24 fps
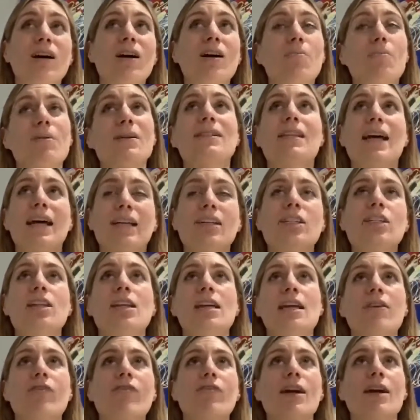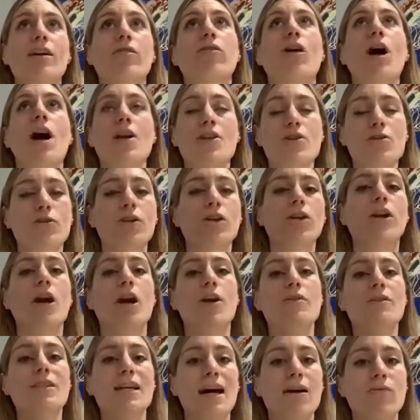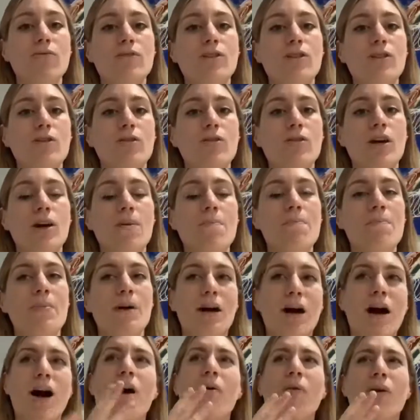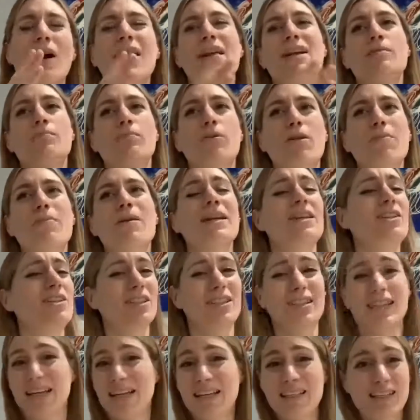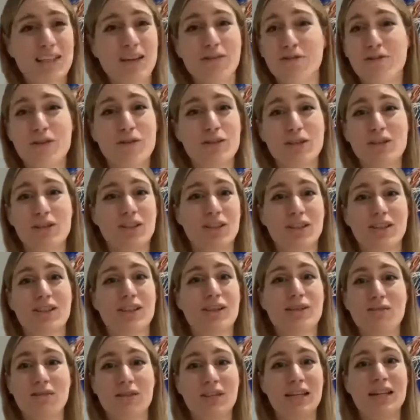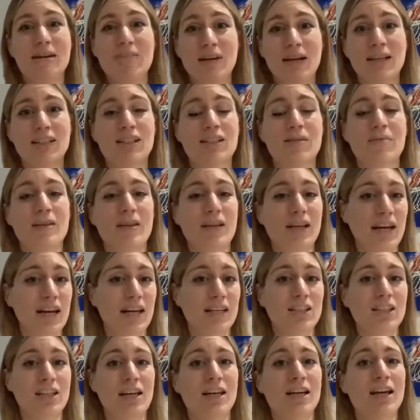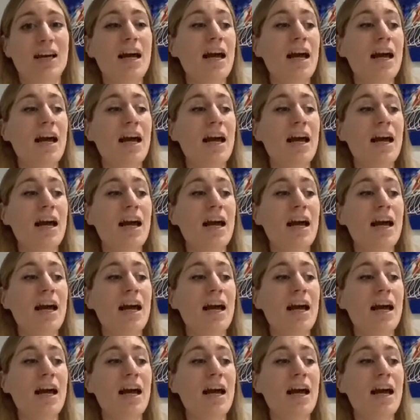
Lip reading: Potentially if they cry you could go down to them, but it's probably just easier for you to just sleep next to them in the kitchen.